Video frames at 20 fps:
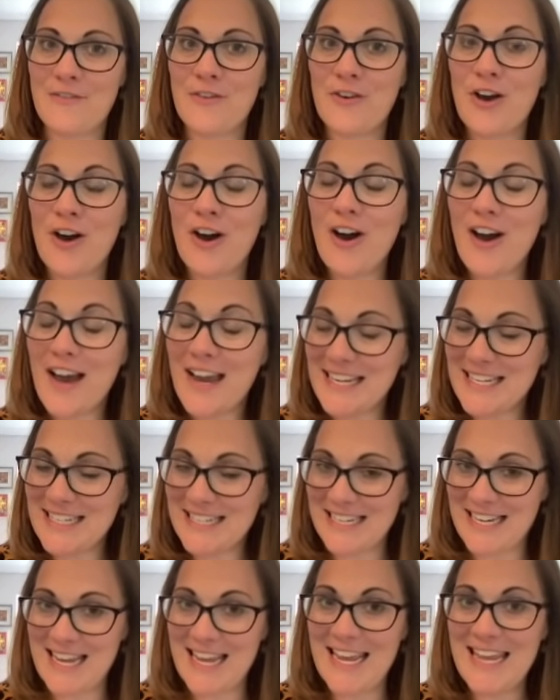
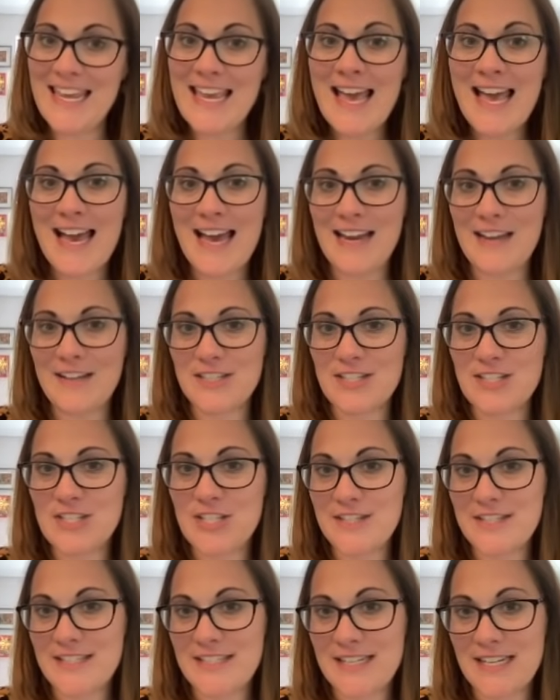kindly allowed us
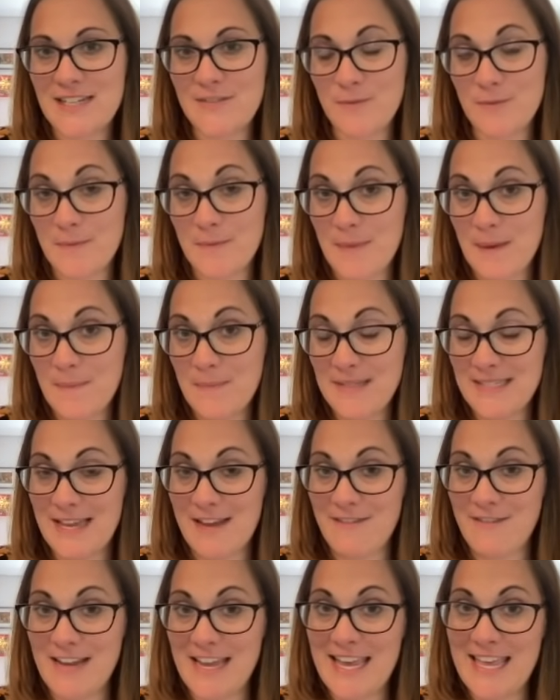to use the data from the members
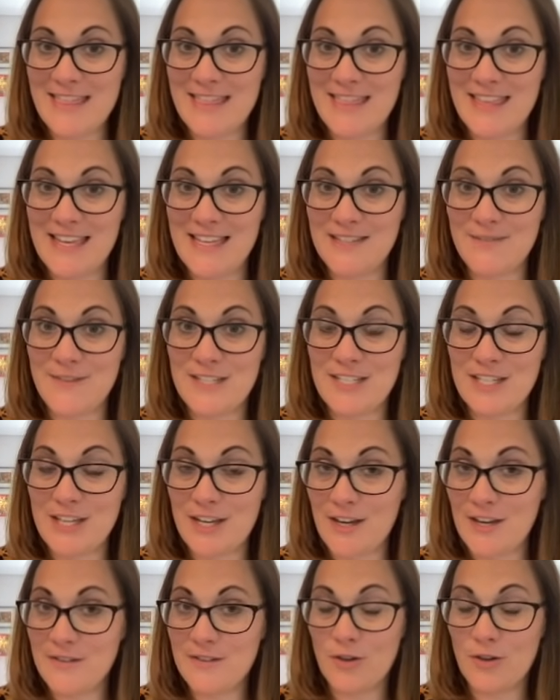area in these
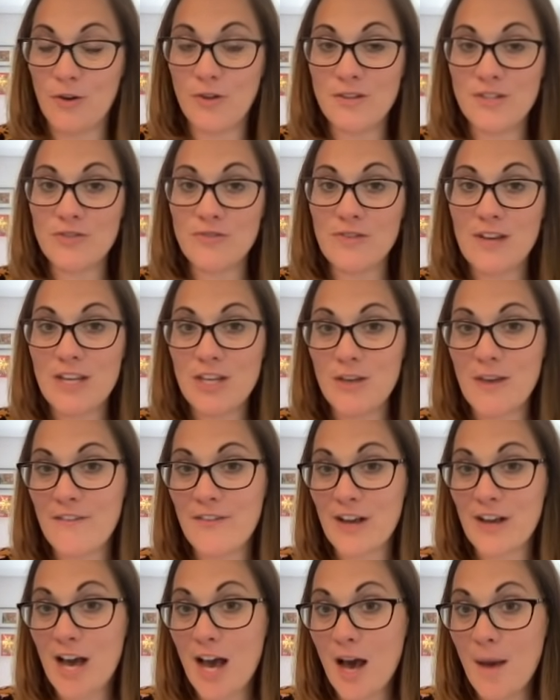videos. On the screen you
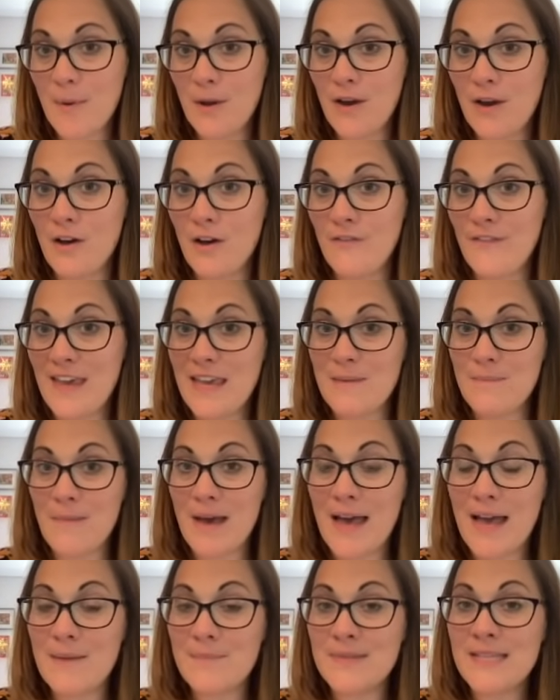have a couple of heat
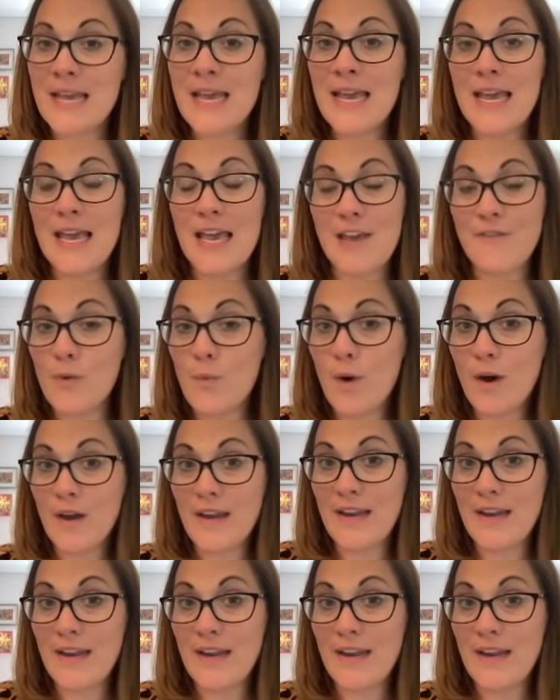maps. If you aren't